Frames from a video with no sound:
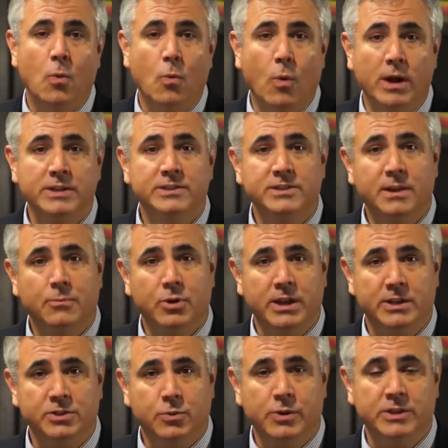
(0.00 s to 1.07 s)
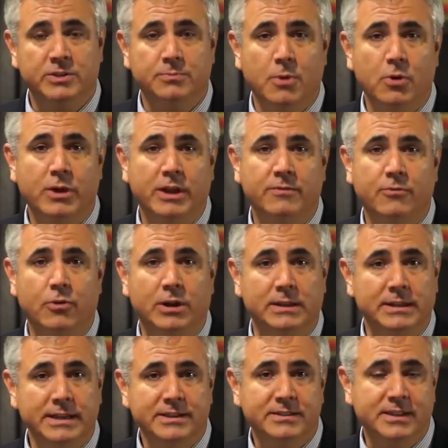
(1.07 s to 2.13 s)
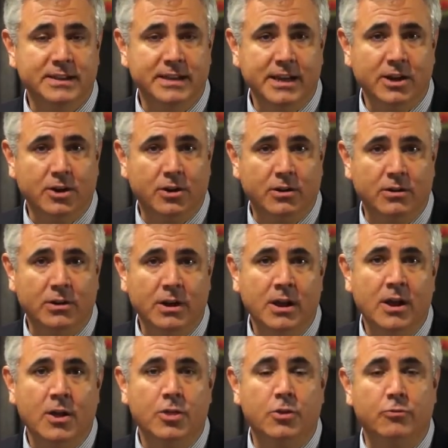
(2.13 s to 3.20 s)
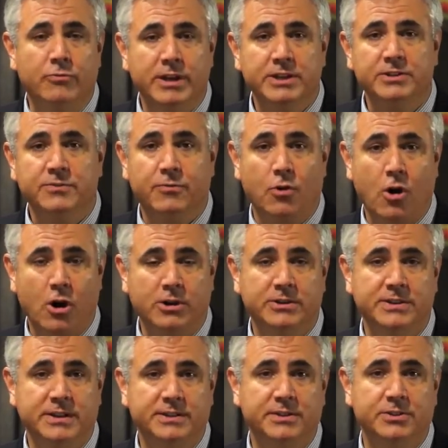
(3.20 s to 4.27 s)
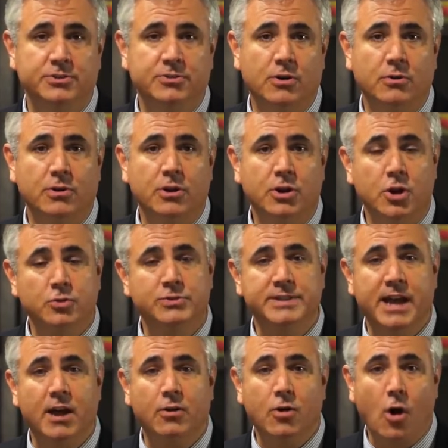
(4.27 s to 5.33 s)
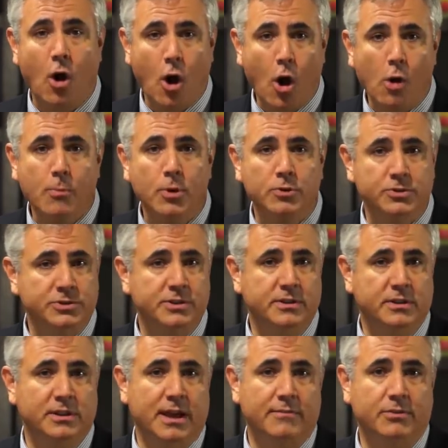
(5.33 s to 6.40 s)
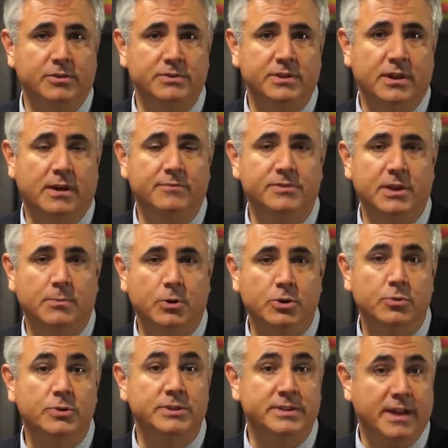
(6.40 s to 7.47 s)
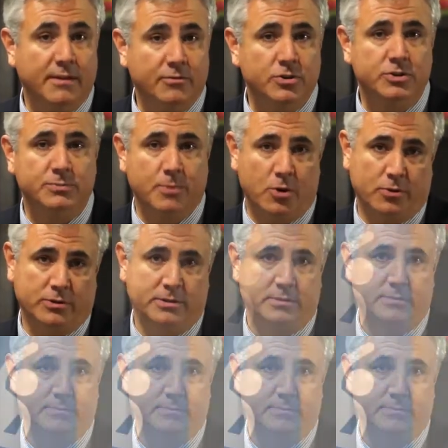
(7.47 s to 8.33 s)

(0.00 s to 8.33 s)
Once someone has quit smoking for at least a year, the risk for heart disease and stroke goes down almost to the levels of someone who has never smoked.